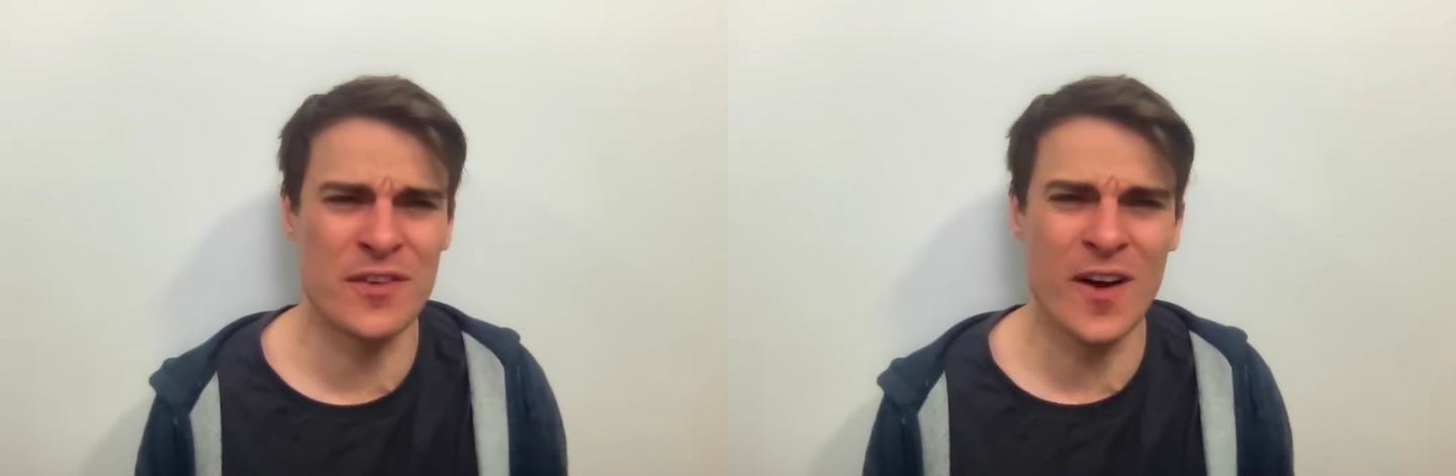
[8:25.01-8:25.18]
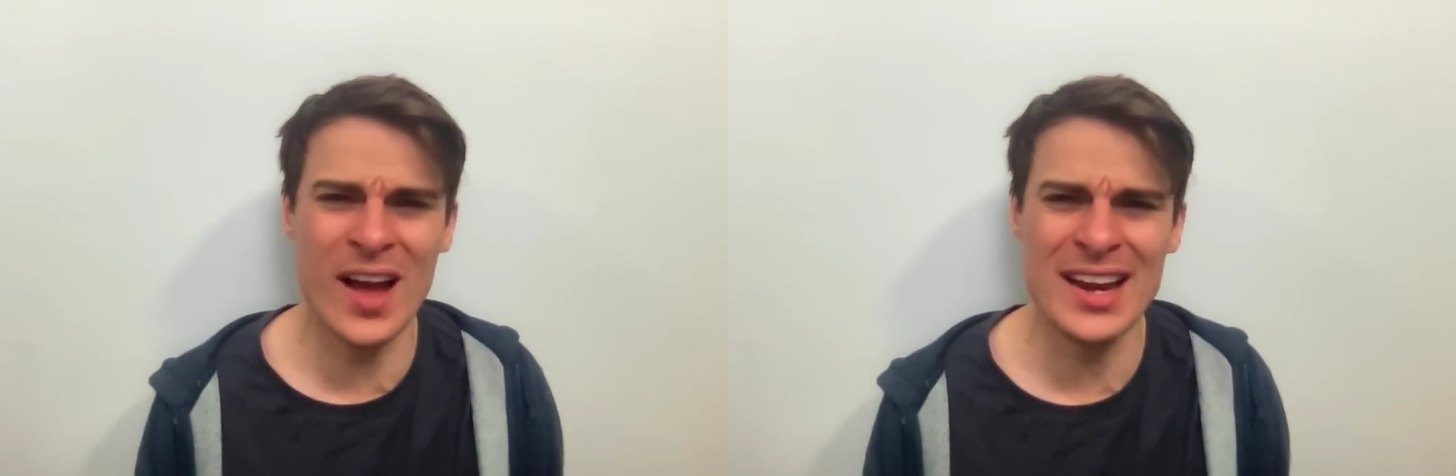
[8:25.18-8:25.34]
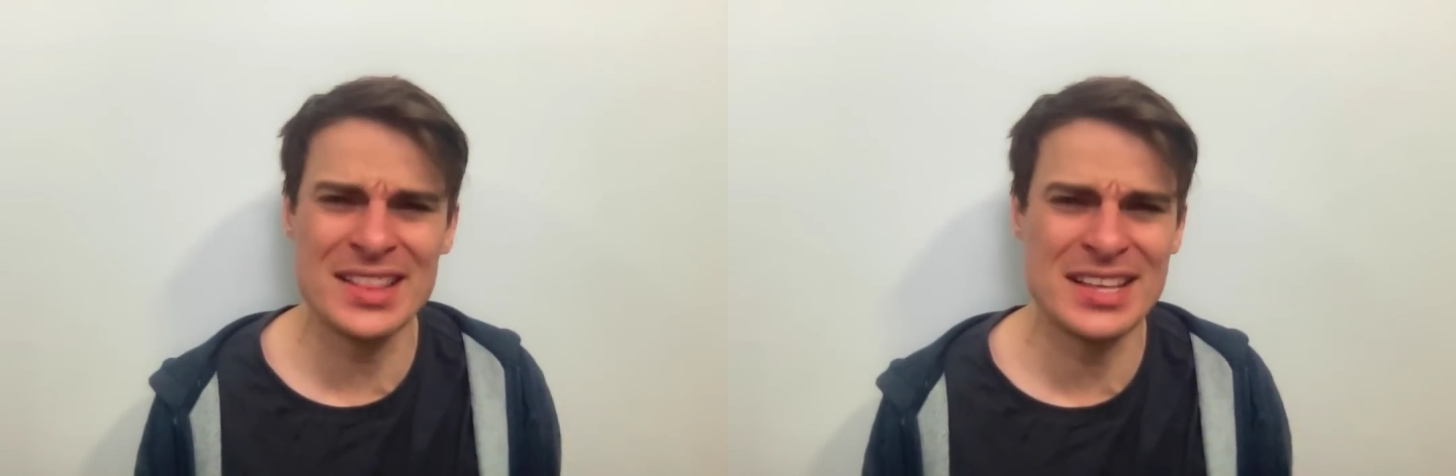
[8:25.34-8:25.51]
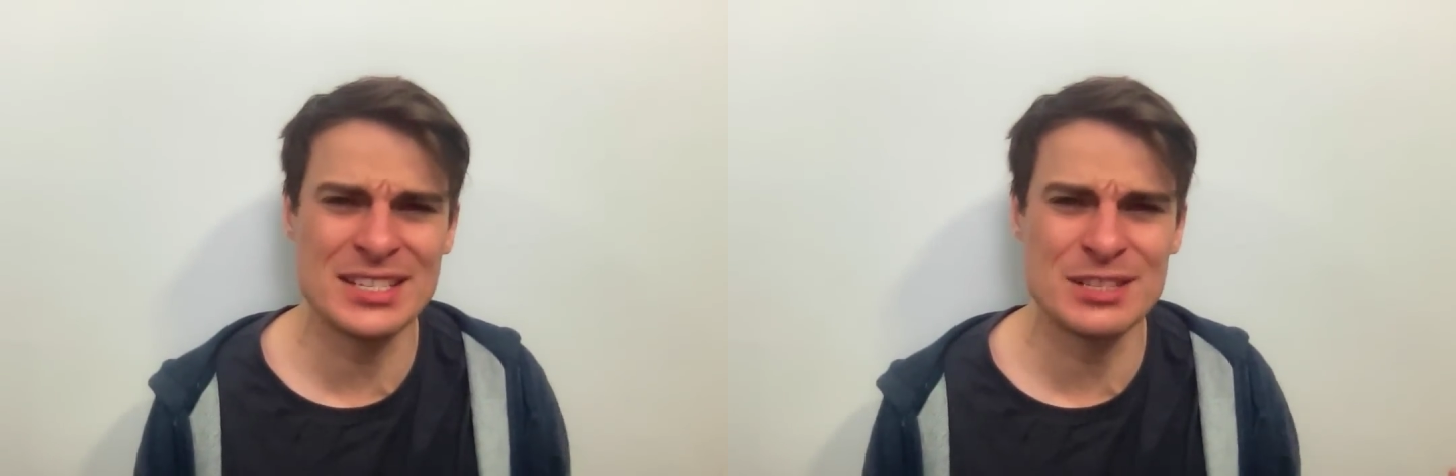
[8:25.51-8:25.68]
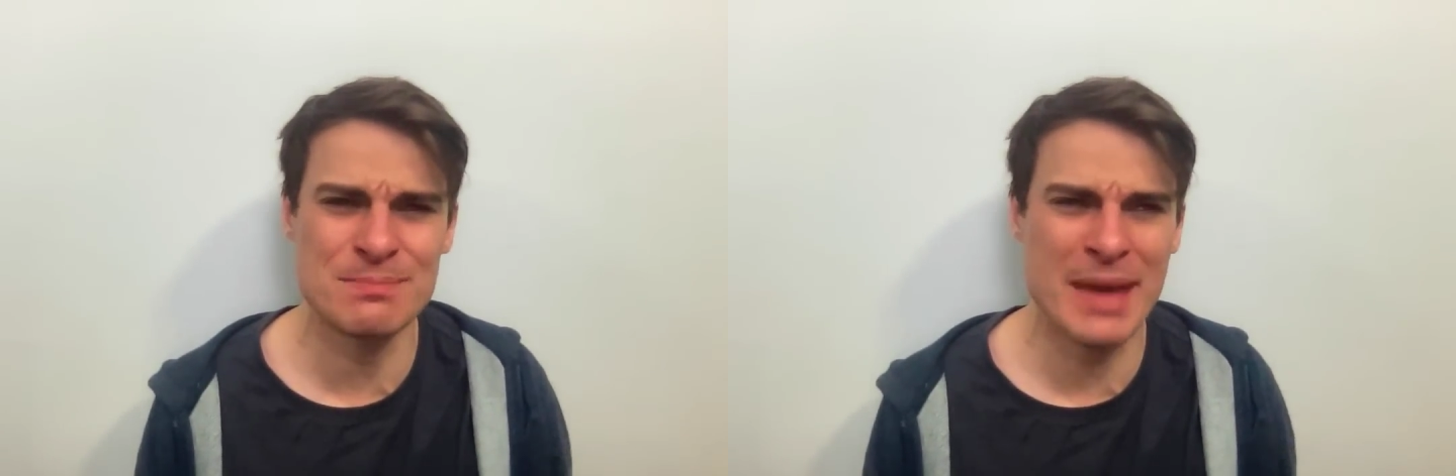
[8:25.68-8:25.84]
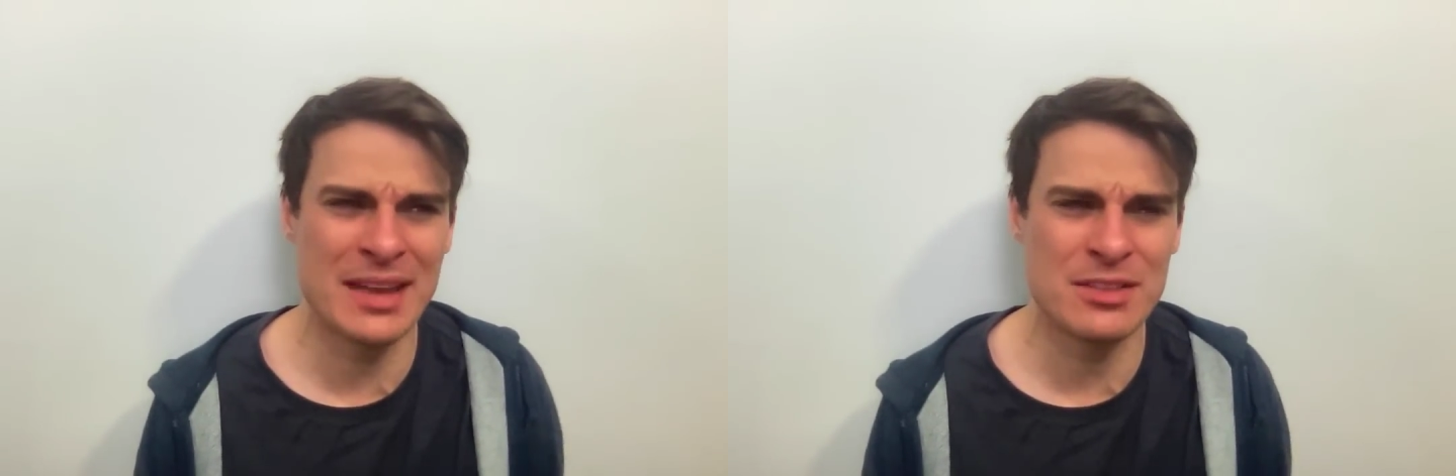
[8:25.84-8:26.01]
vine and they
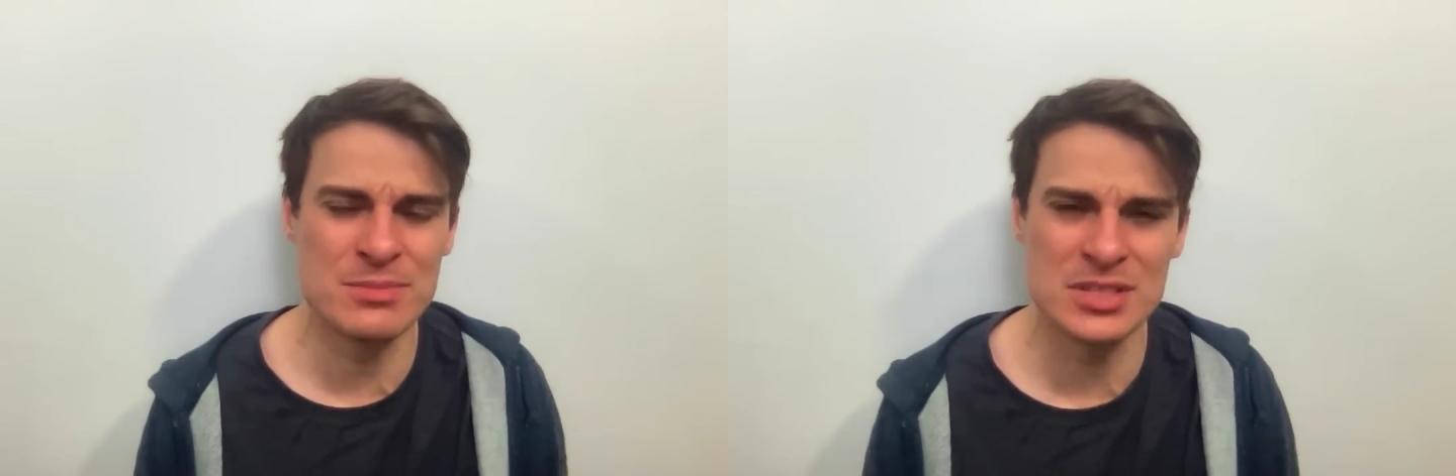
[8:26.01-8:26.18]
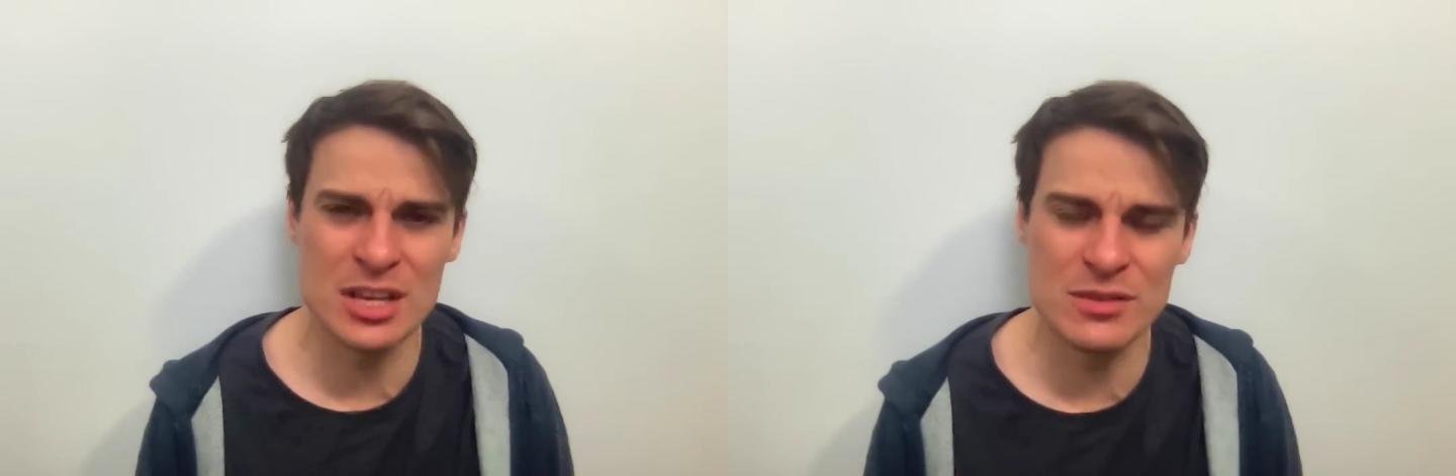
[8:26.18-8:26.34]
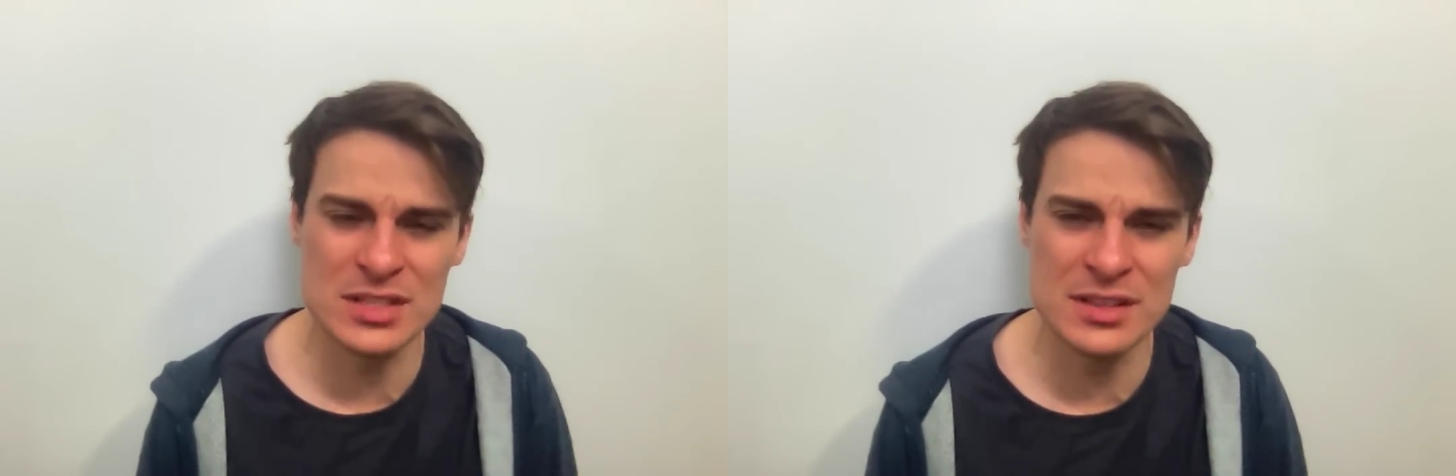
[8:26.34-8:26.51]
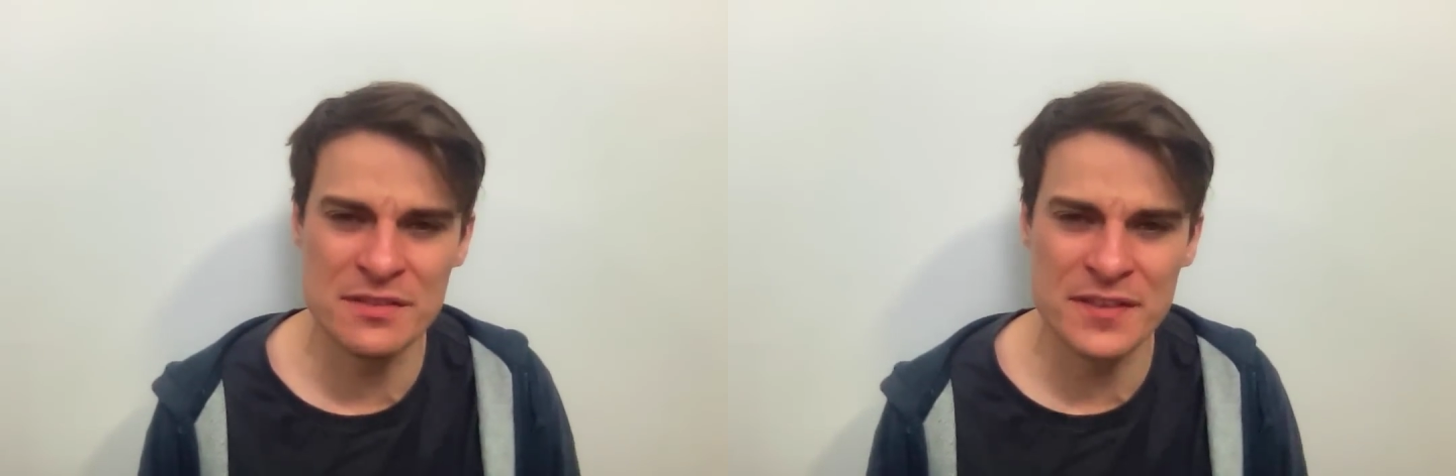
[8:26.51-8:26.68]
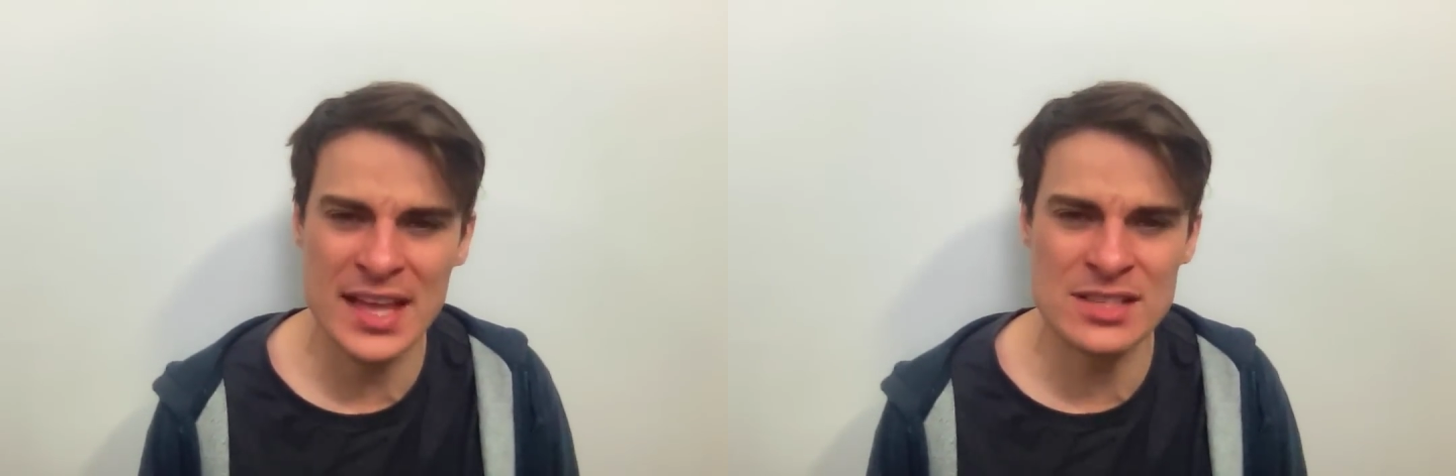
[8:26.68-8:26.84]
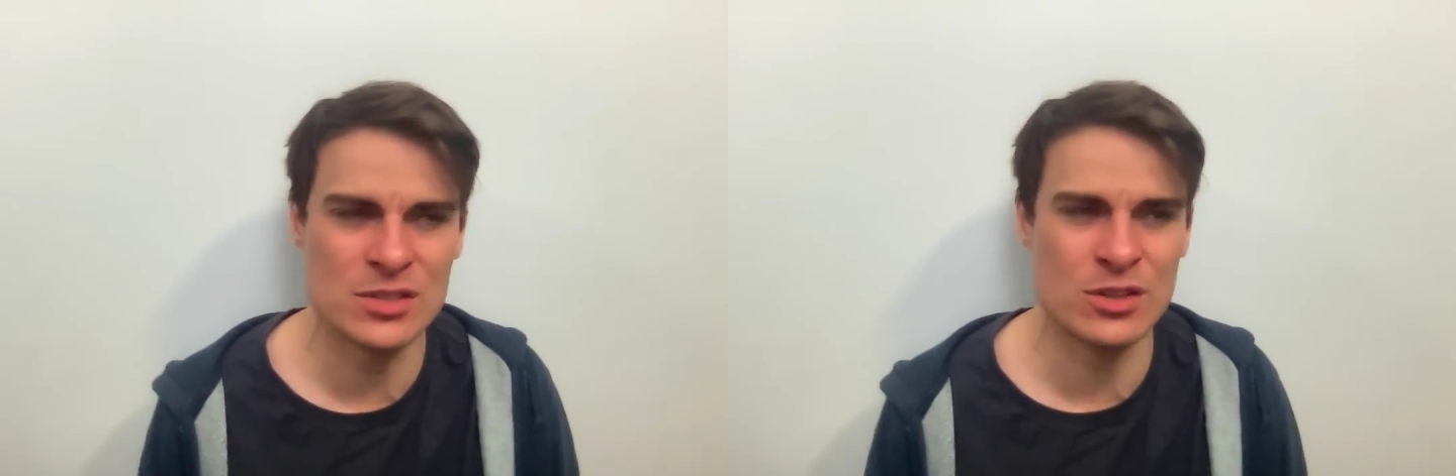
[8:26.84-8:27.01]
smack themselves in the
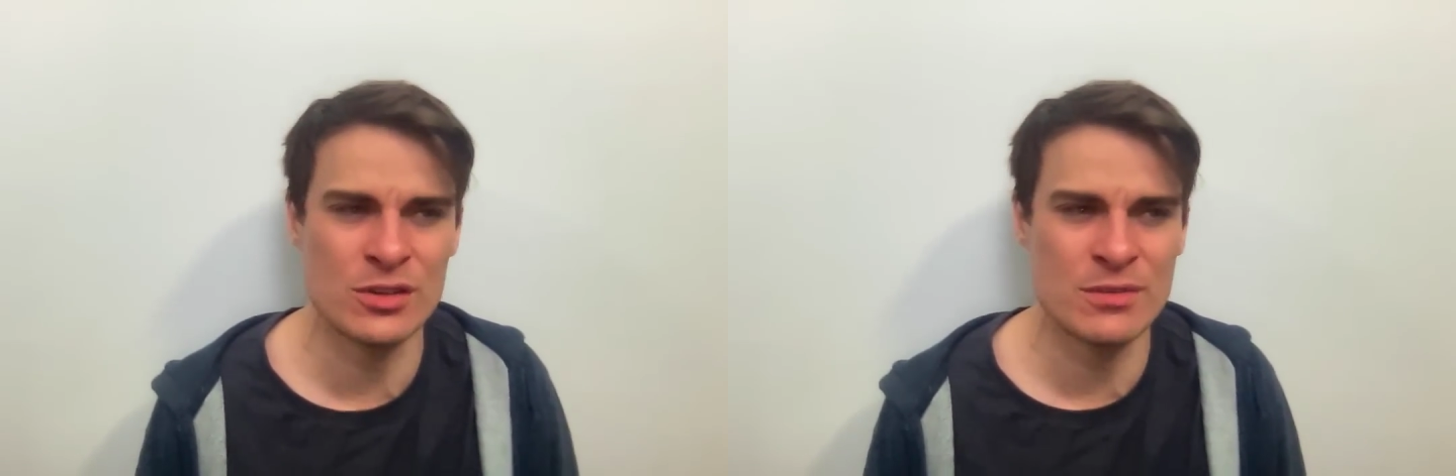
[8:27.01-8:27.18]
face and a lot